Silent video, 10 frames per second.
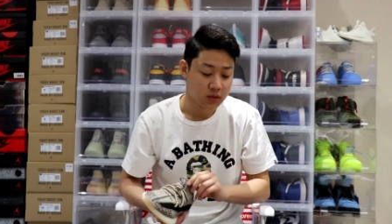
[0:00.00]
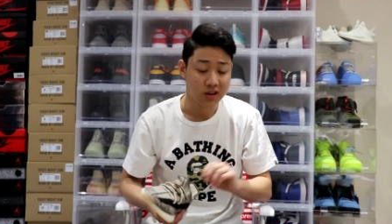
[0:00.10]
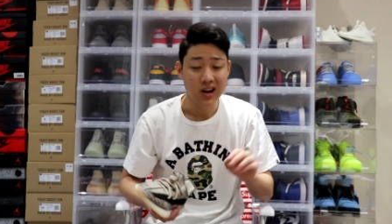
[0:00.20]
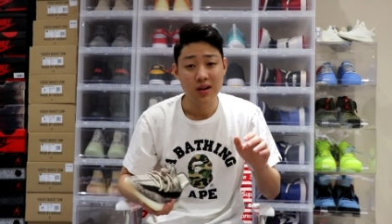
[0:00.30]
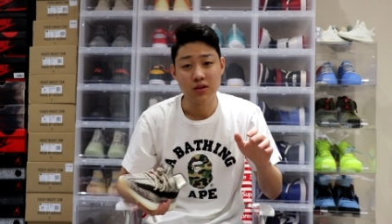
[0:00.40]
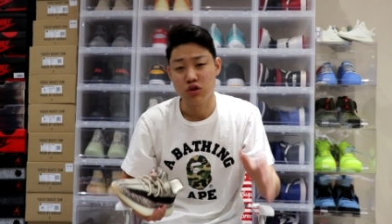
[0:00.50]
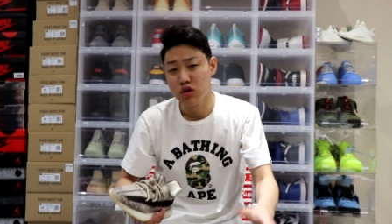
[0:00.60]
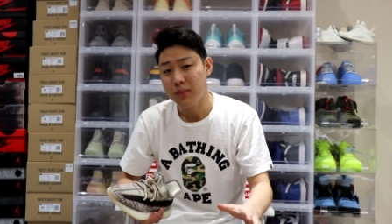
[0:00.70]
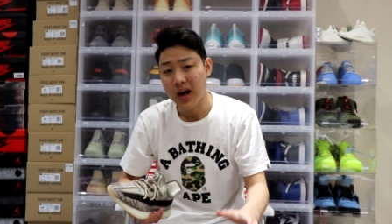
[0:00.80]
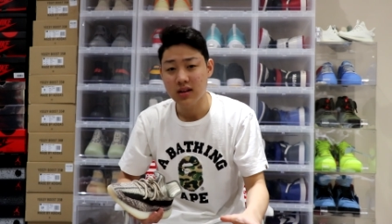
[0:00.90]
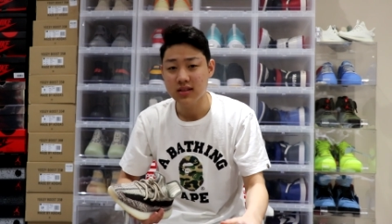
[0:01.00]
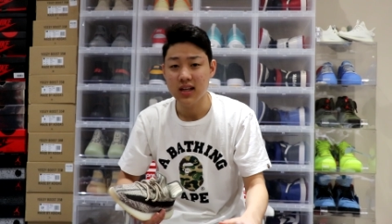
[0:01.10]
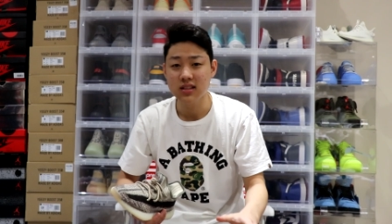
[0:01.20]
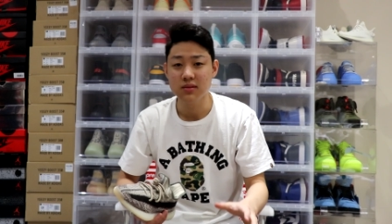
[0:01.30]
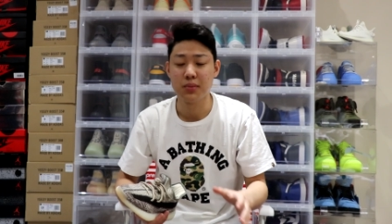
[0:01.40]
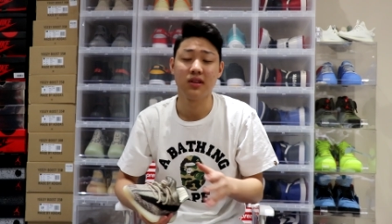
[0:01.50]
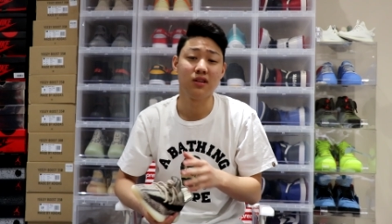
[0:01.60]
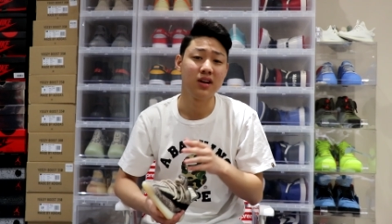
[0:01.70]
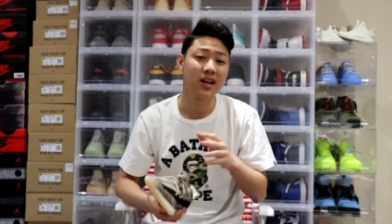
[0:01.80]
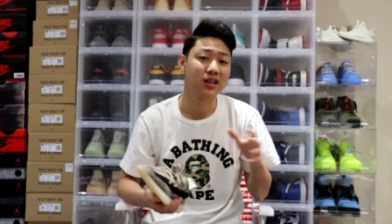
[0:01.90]
They're not too bad sizes, but
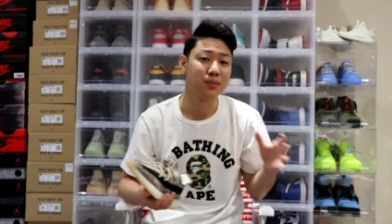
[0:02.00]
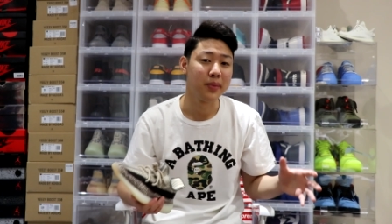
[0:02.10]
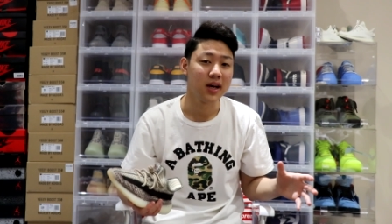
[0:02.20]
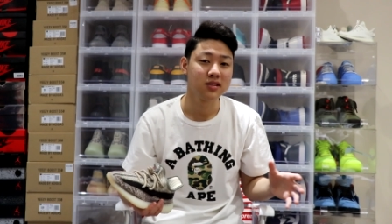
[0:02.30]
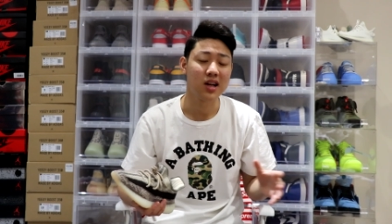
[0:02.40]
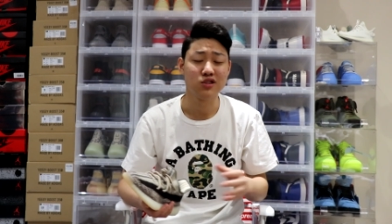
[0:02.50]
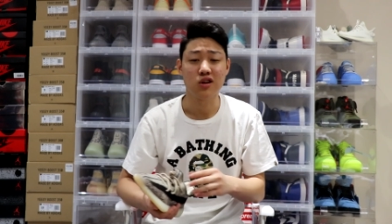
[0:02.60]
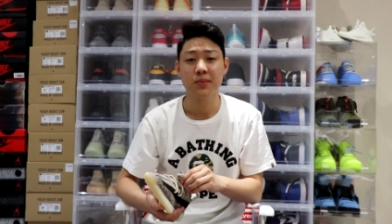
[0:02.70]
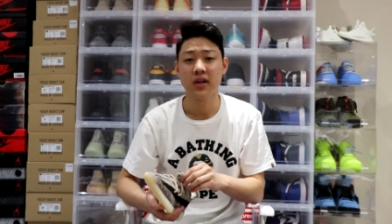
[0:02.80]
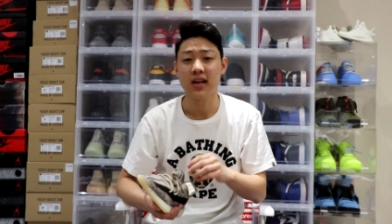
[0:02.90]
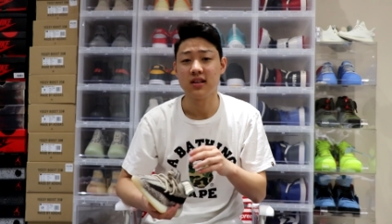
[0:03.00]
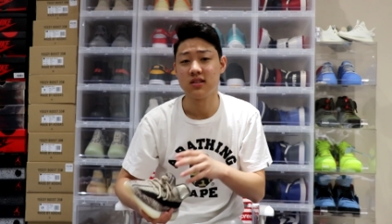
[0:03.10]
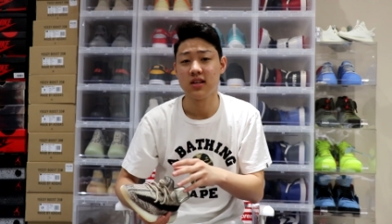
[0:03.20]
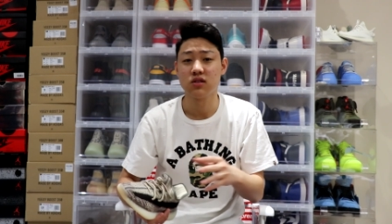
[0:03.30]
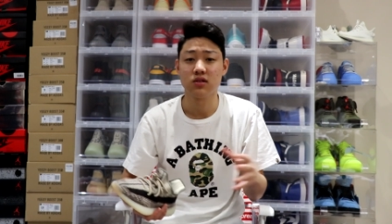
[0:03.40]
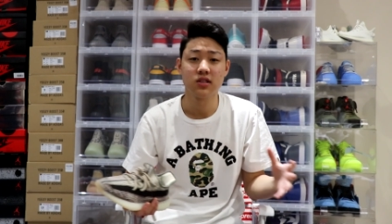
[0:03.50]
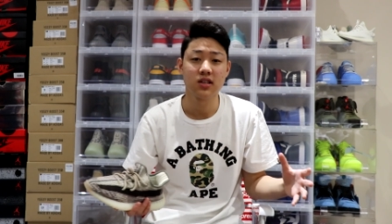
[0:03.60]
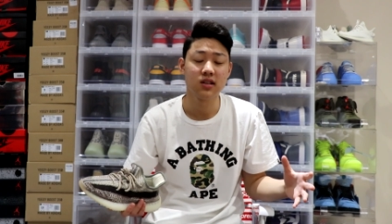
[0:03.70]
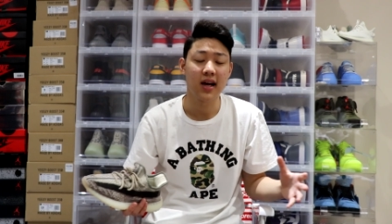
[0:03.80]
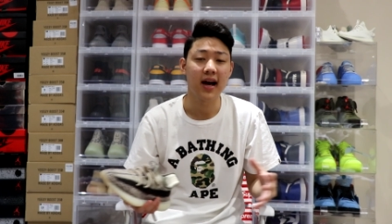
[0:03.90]
they're not the best. I was hoping to get six or
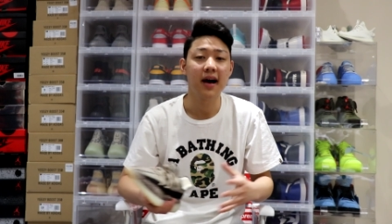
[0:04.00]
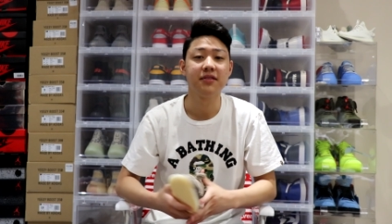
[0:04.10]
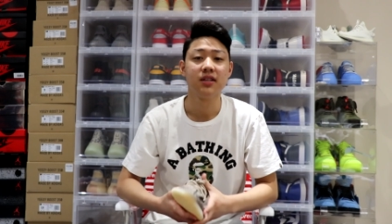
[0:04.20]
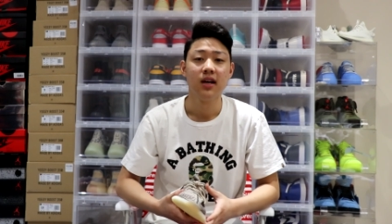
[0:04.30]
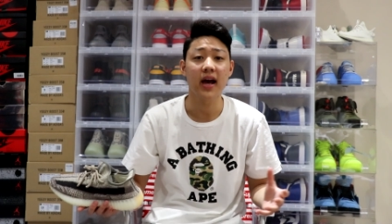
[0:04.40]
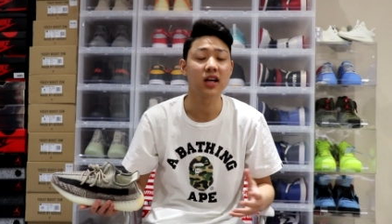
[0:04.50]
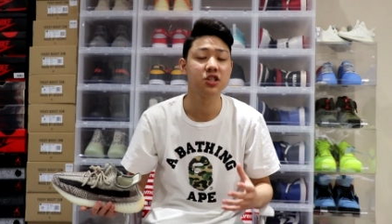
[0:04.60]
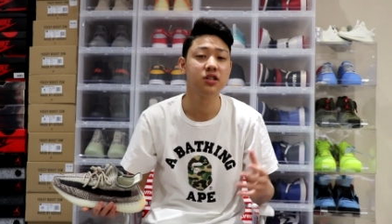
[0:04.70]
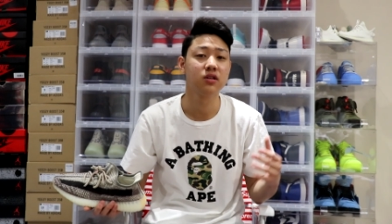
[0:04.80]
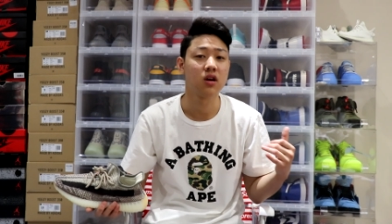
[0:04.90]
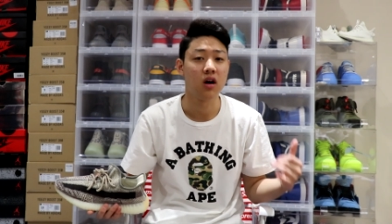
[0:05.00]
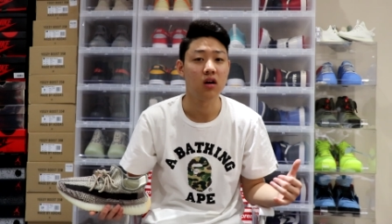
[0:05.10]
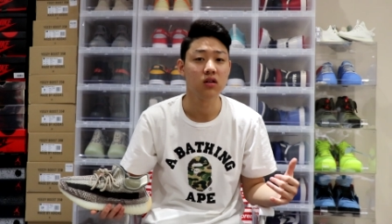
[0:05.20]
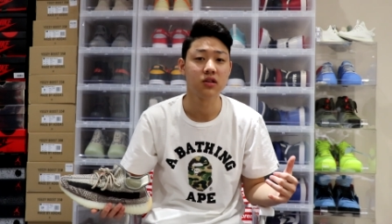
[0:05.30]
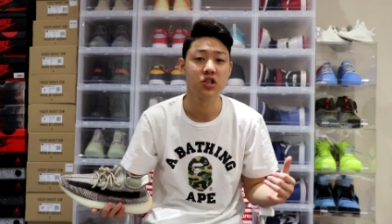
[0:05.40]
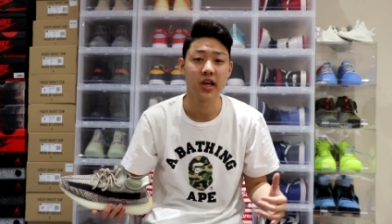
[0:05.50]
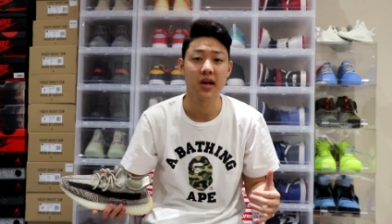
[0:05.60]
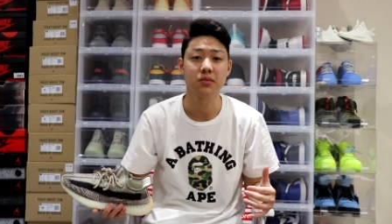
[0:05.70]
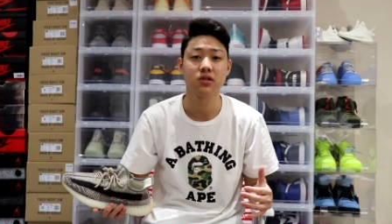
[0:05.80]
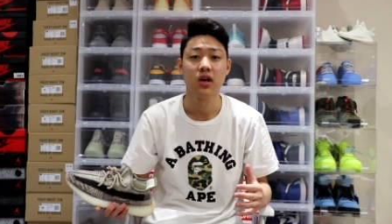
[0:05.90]
six and a half. I actually called
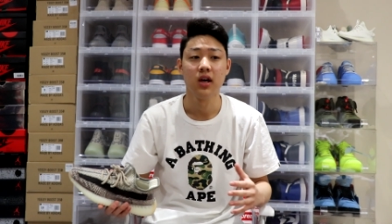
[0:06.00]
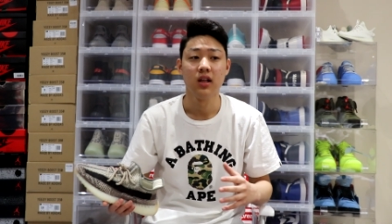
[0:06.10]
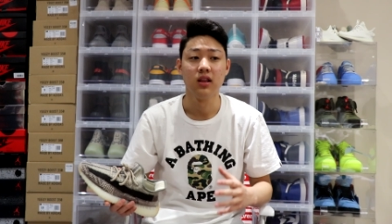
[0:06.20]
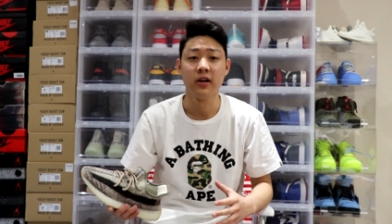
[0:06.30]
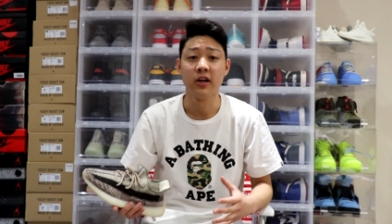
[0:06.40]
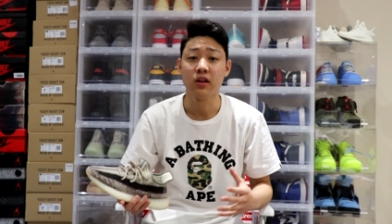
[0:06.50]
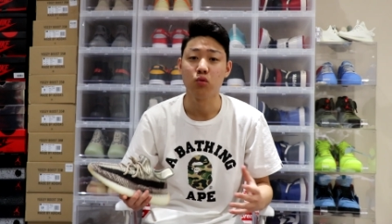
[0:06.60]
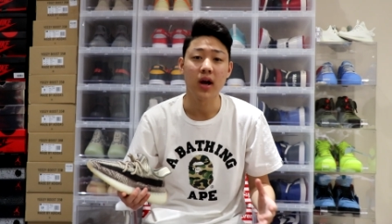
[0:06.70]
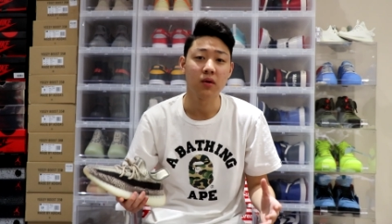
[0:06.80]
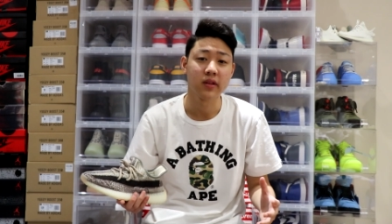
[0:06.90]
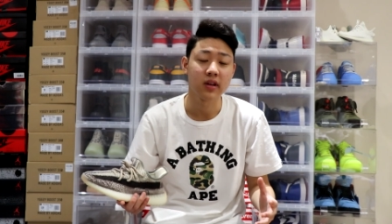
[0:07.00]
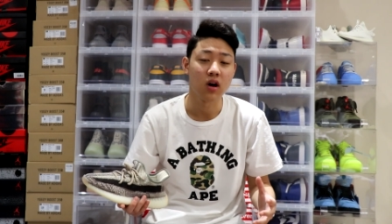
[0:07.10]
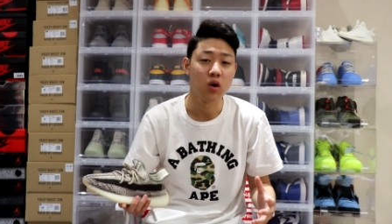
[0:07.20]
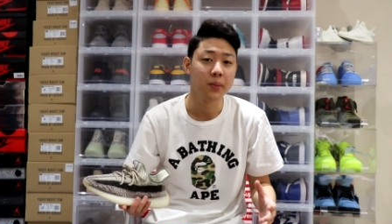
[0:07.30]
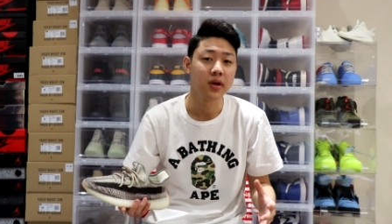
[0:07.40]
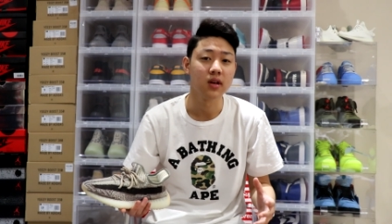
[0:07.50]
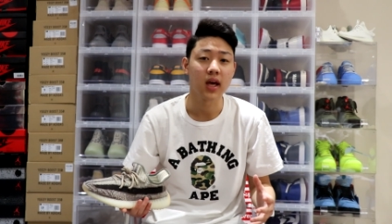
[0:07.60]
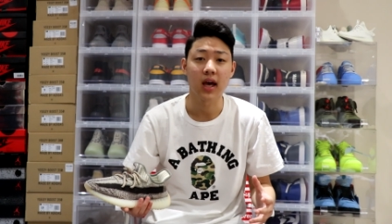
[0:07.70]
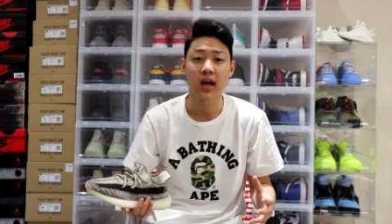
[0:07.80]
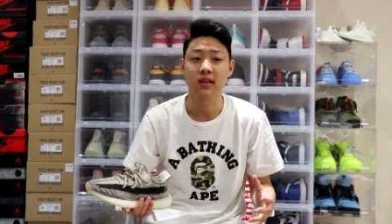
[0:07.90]
Champs literally right when they opened
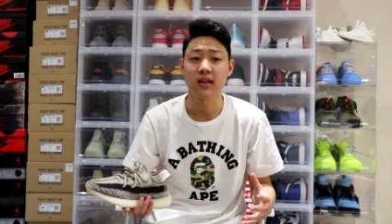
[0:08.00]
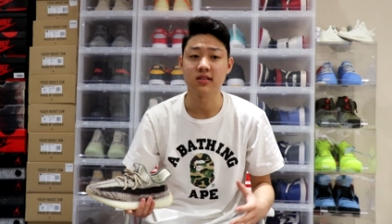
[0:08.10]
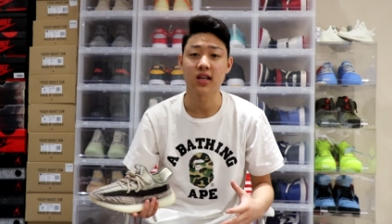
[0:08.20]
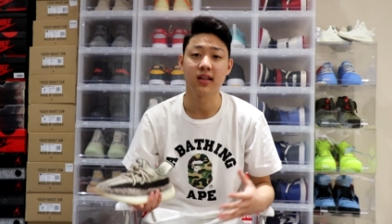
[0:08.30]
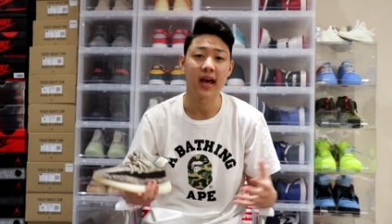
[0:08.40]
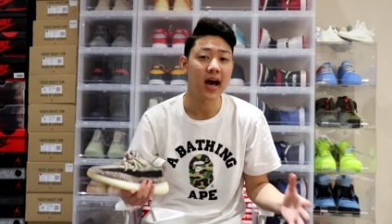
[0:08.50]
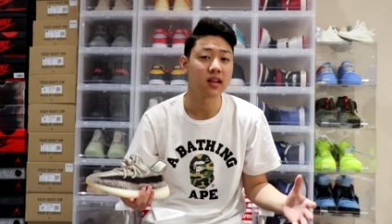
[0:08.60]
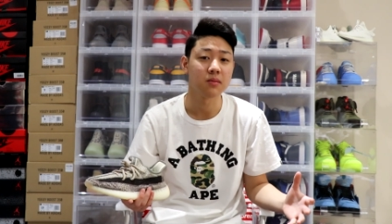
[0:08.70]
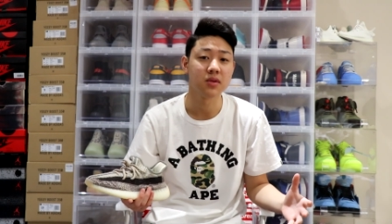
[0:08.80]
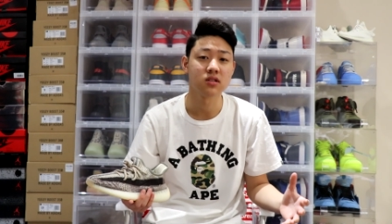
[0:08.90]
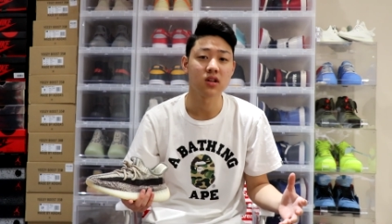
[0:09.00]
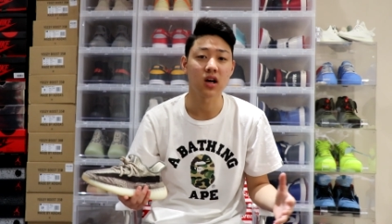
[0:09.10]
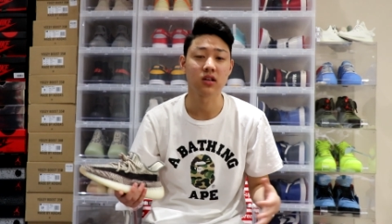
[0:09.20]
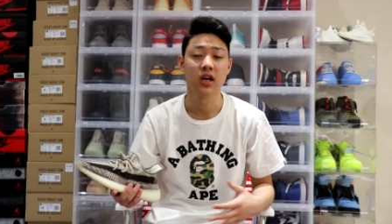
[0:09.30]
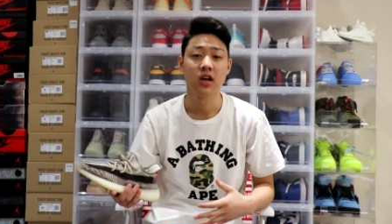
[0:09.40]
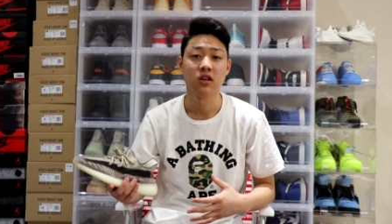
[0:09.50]
and they said they had them in stock.